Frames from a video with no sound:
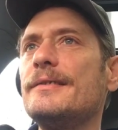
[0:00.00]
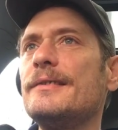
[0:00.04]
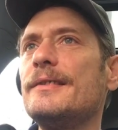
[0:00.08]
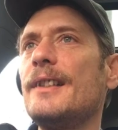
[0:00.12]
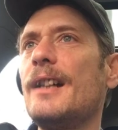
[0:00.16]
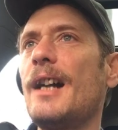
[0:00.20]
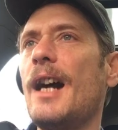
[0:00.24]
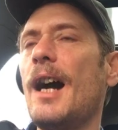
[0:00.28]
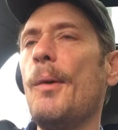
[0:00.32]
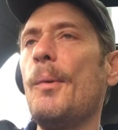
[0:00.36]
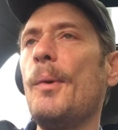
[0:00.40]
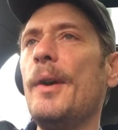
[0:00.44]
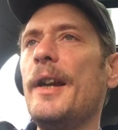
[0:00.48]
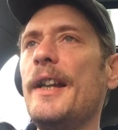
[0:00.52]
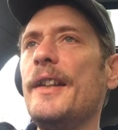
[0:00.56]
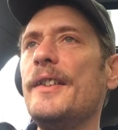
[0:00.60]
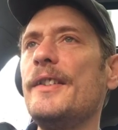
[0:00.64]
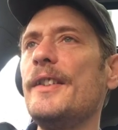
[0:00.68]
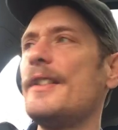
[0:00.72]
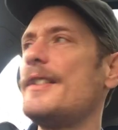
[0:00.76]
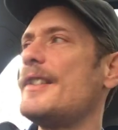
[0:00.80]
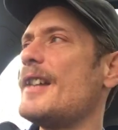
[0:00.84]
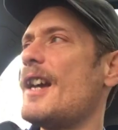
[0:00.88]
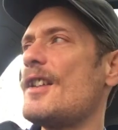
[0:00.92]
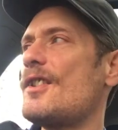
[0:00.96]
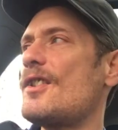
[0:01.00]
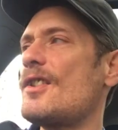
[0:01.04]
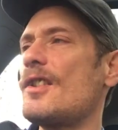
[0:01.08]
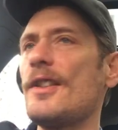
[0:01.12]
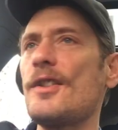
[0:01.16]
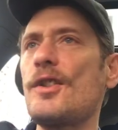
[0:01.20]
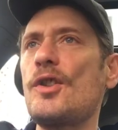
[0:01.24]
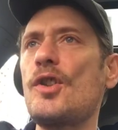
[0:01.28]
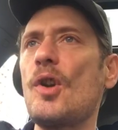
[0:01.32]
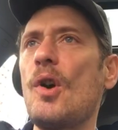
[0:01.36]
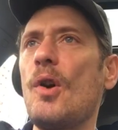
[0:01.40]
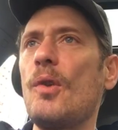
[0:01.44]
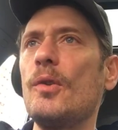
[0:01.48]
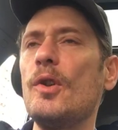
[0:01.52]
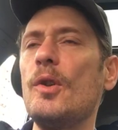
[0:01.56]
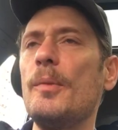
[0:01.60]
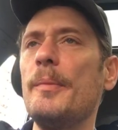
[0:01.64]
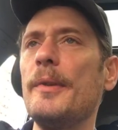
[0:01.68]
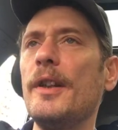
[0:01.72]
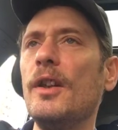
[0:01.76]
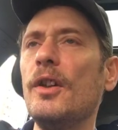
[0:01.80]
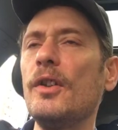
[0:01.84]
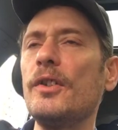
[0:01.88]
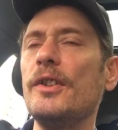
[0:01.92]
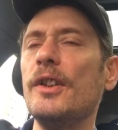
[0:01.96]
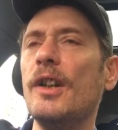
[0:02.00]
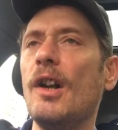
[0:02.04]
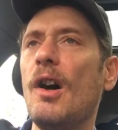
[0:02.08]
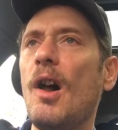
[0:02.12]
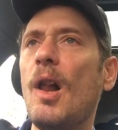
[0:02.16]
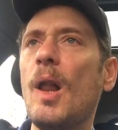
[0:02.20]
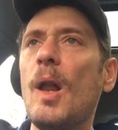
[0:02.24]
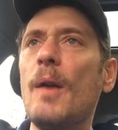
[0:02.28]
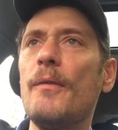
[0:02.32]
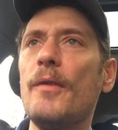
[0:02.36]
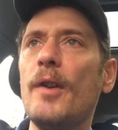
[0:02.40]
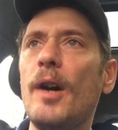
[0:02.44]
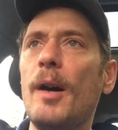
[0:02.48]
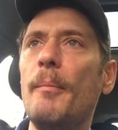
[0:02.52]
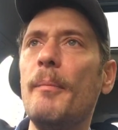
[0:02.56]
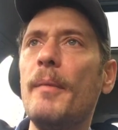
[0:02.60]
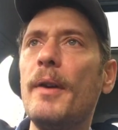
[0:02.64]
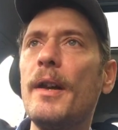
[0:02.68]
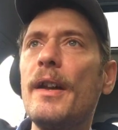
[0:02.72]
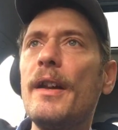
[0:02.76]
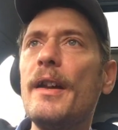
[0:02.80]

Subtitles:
I went in the Tesla showroom and looked at all of them,